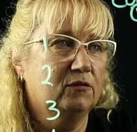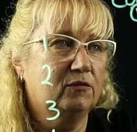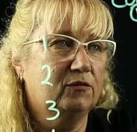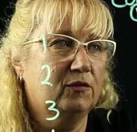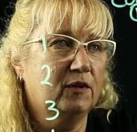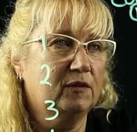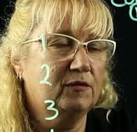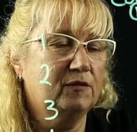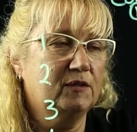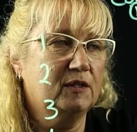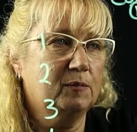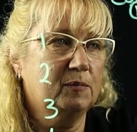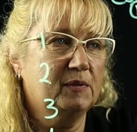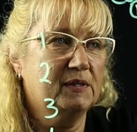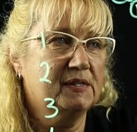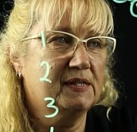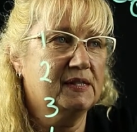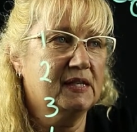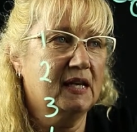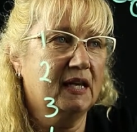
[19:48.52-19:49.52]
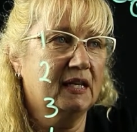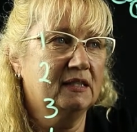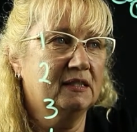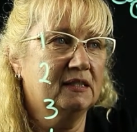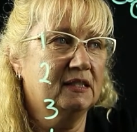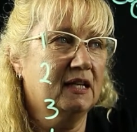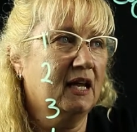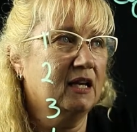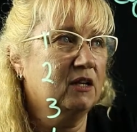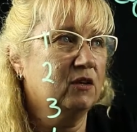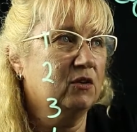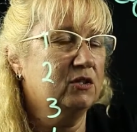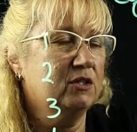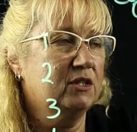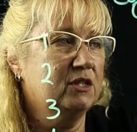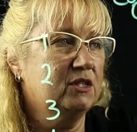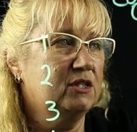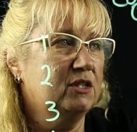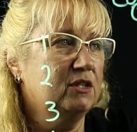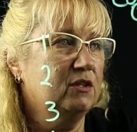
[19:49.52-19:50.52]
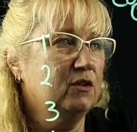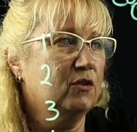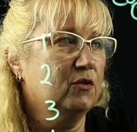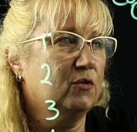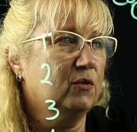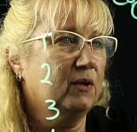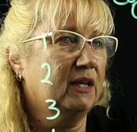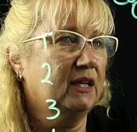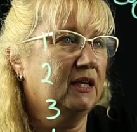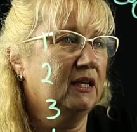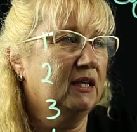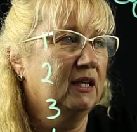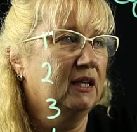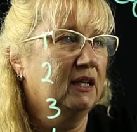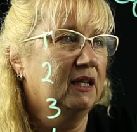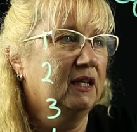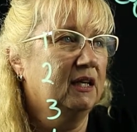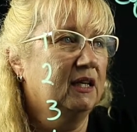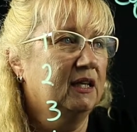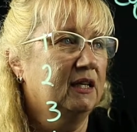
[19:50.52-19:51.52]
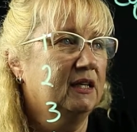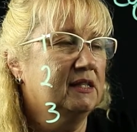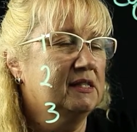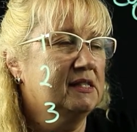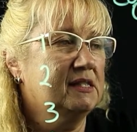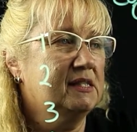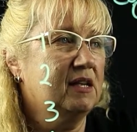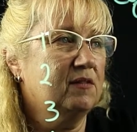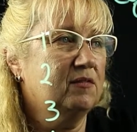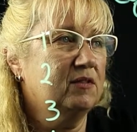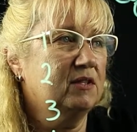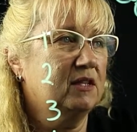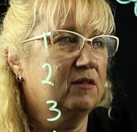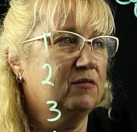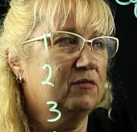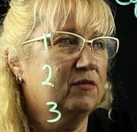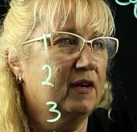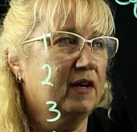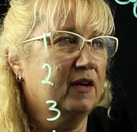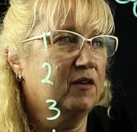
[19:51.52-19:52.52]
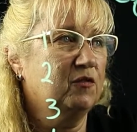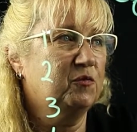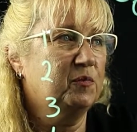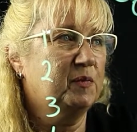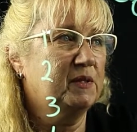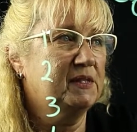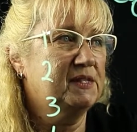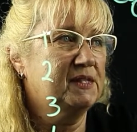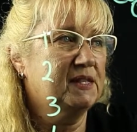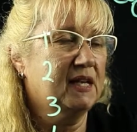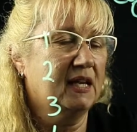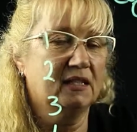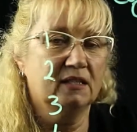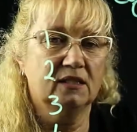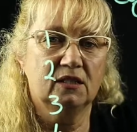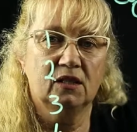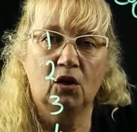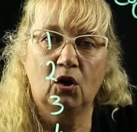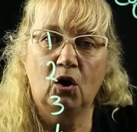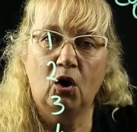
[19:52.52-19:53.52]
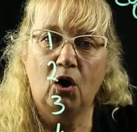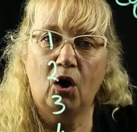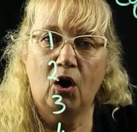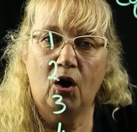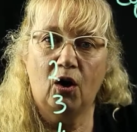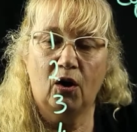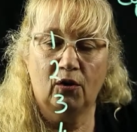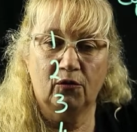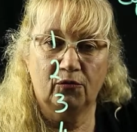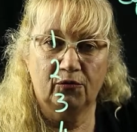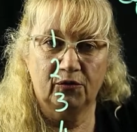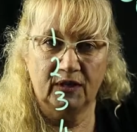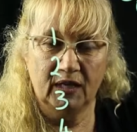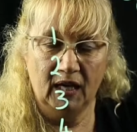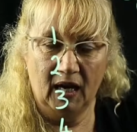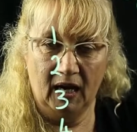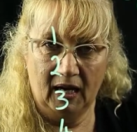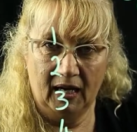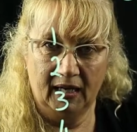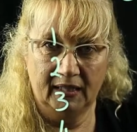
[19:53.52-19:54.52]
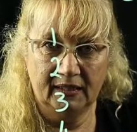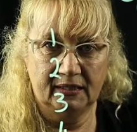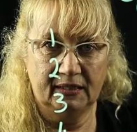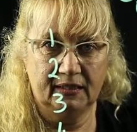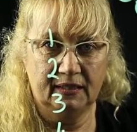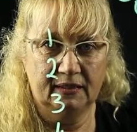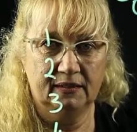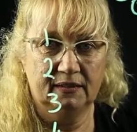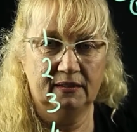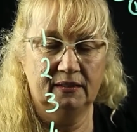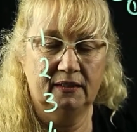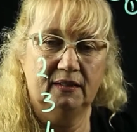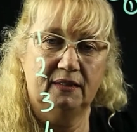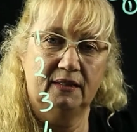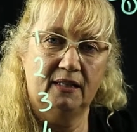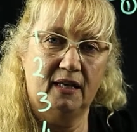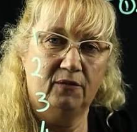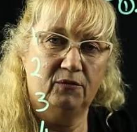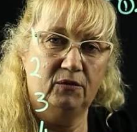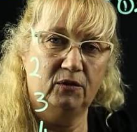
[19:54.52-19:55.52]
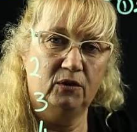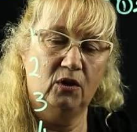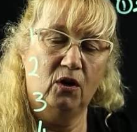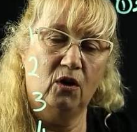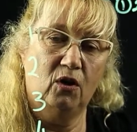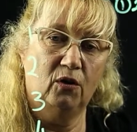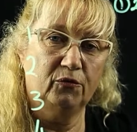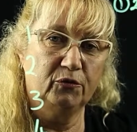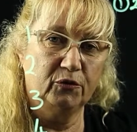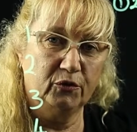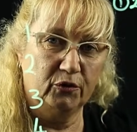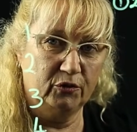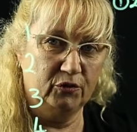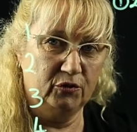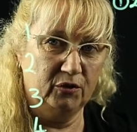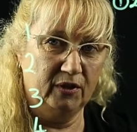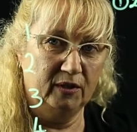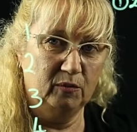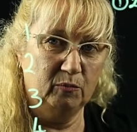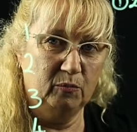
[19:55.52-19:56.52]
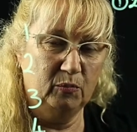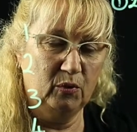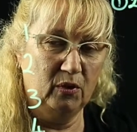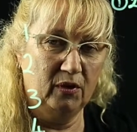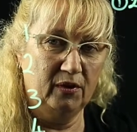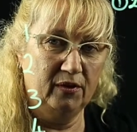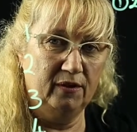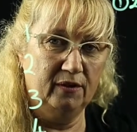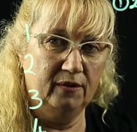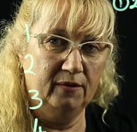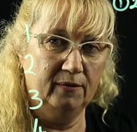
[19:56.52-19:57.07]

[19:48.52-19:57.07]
50%, and condition 3 75% of the ideal level of nutrient broth.